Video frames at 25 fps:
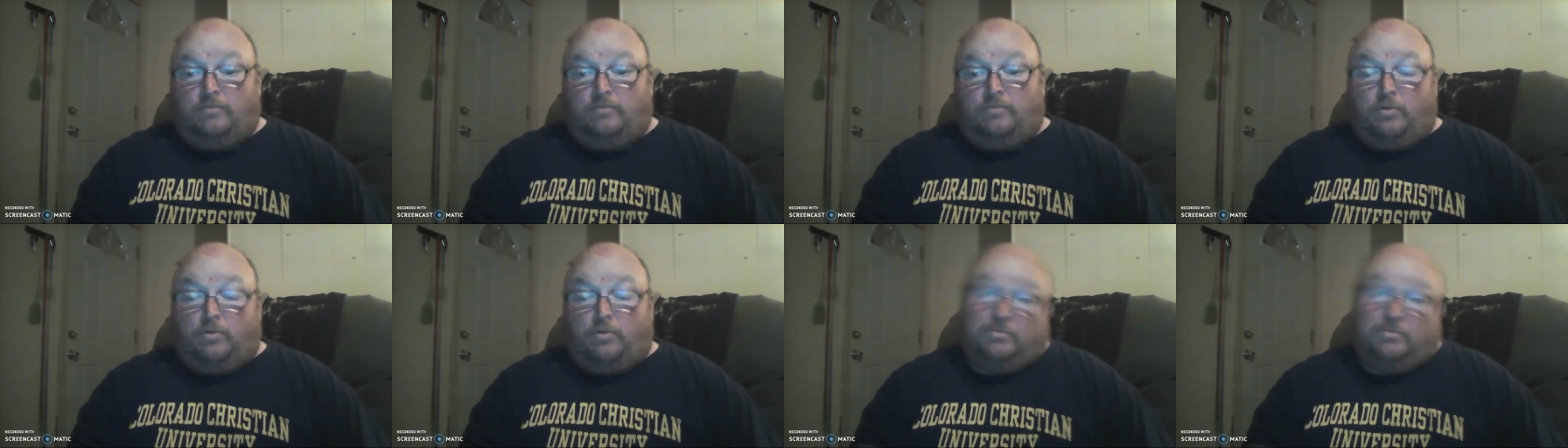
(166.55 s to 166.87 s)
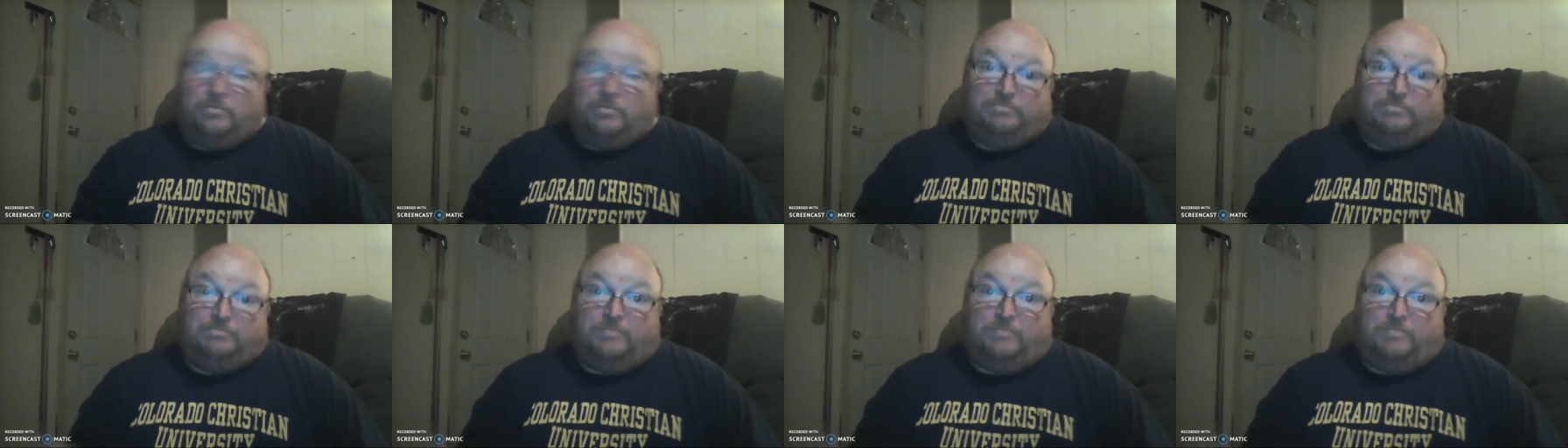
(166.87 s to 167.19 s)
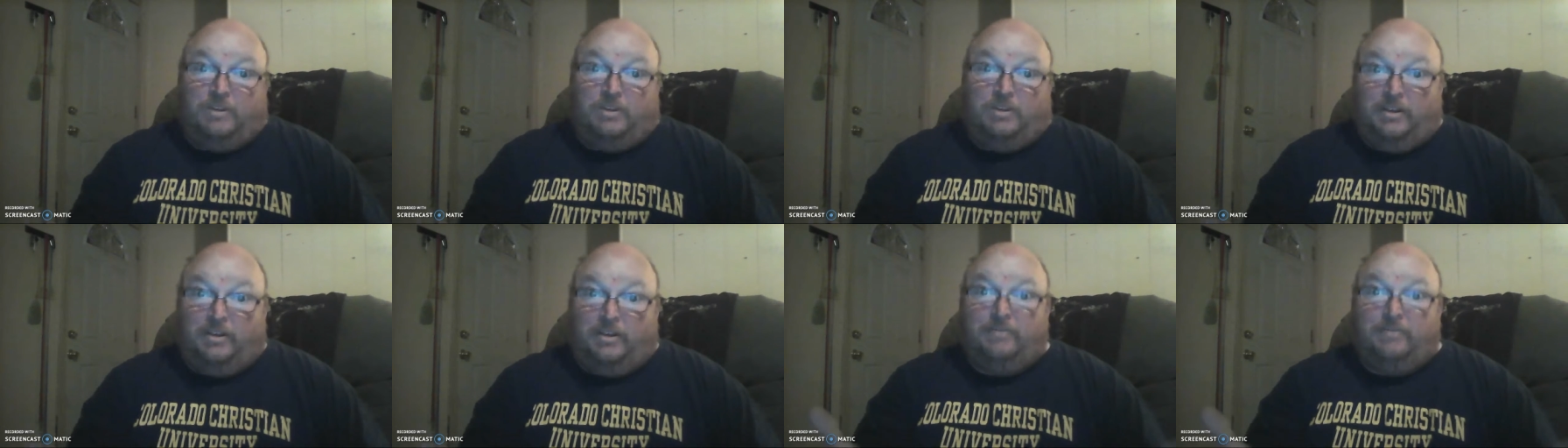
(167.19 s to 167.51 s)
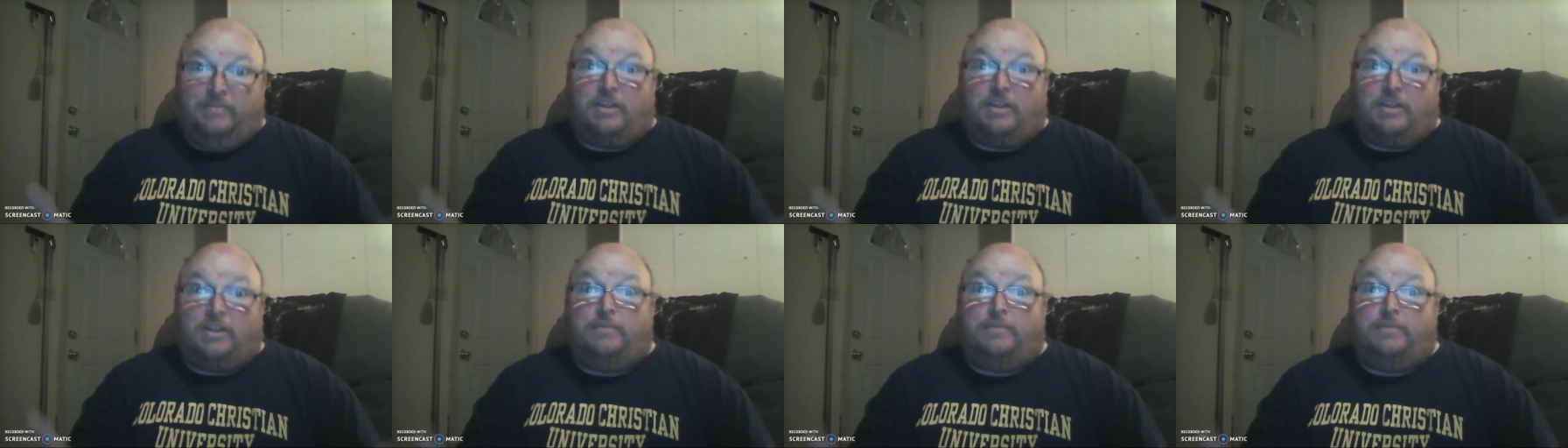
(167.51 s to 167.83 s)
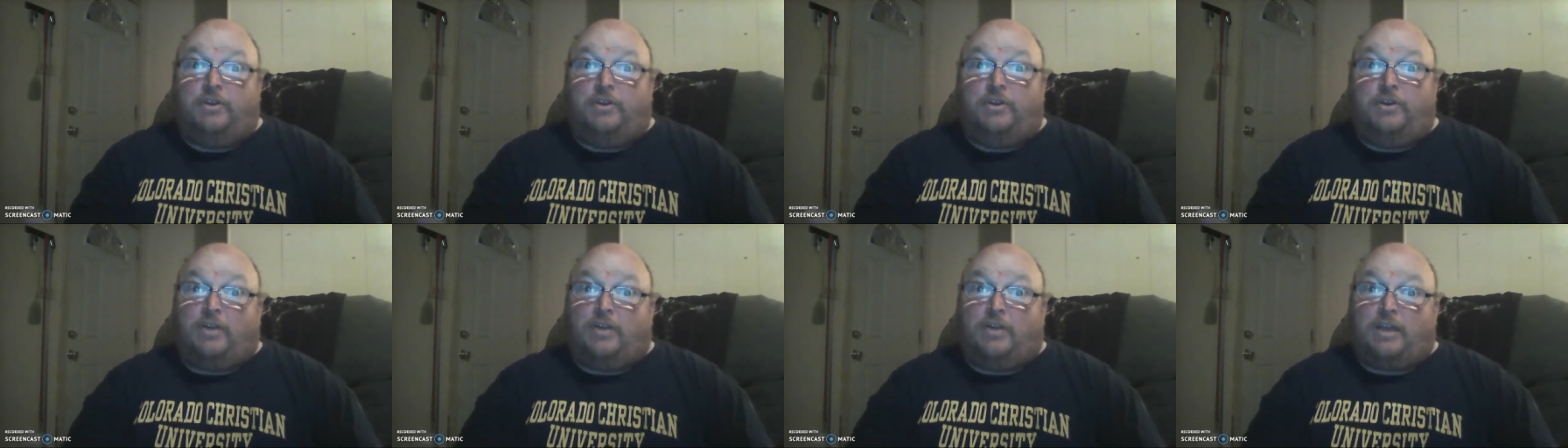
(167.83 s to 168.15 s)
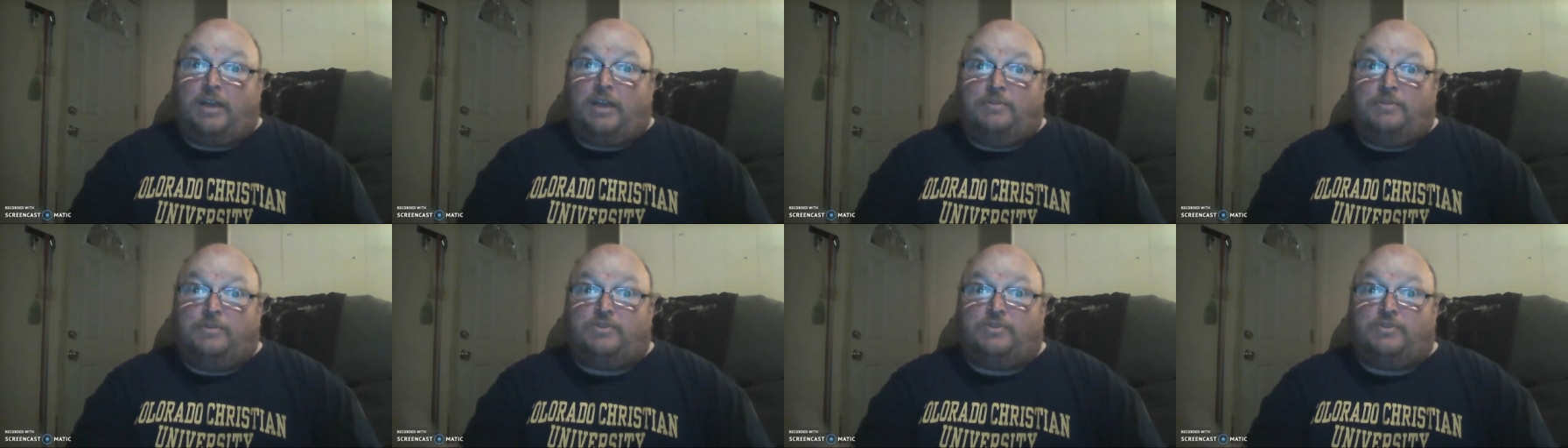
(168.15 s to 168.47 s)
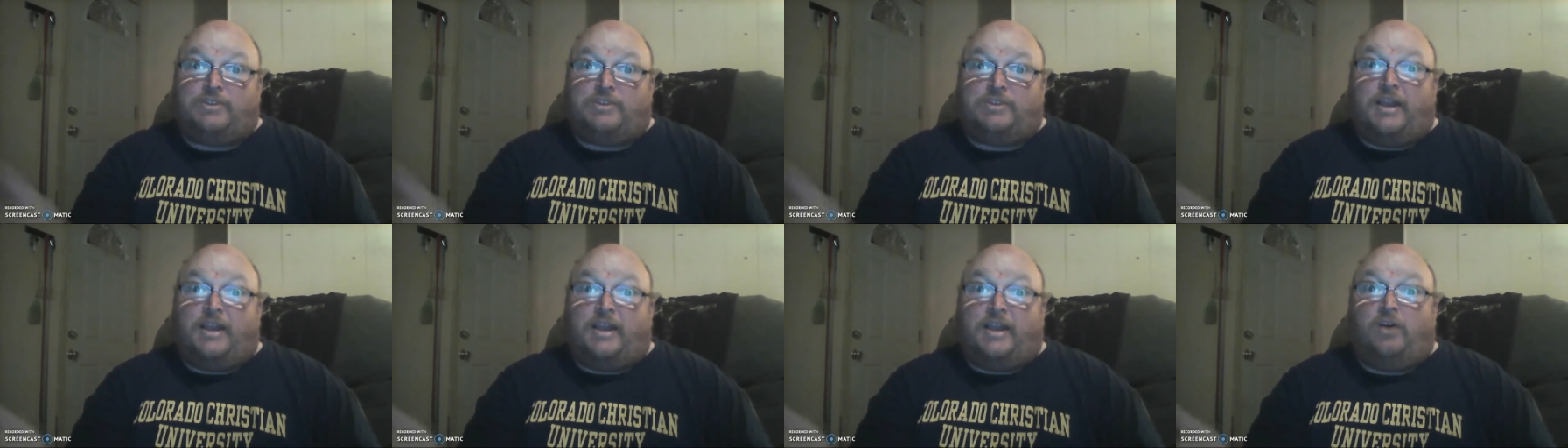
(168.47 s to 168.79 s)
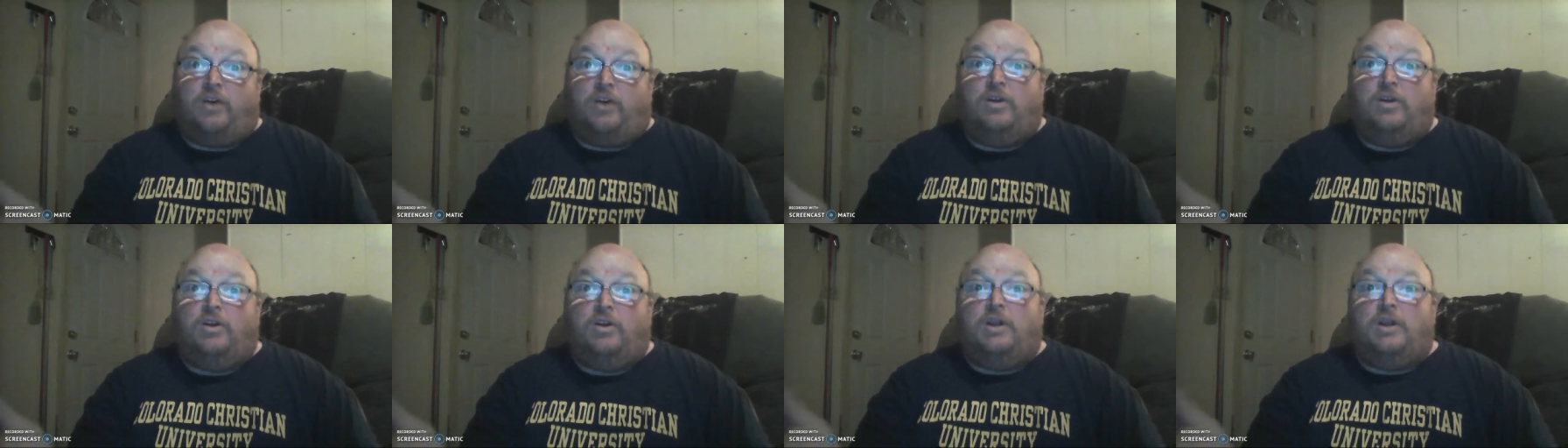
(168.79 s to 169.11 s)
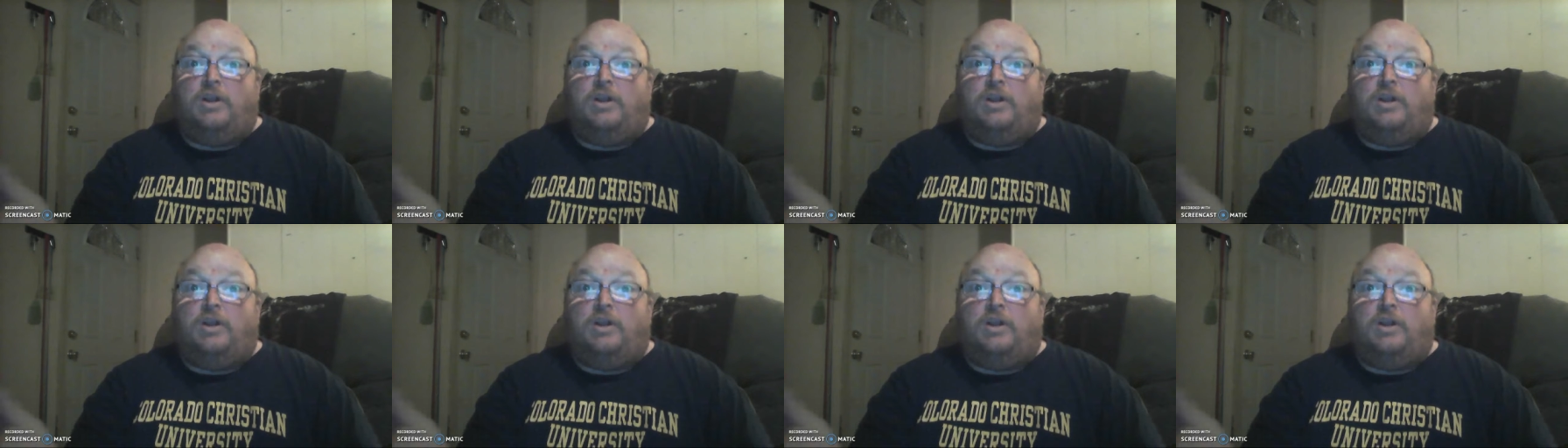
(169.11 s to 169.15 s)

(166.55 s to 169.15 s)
or even a computer like I'm using now,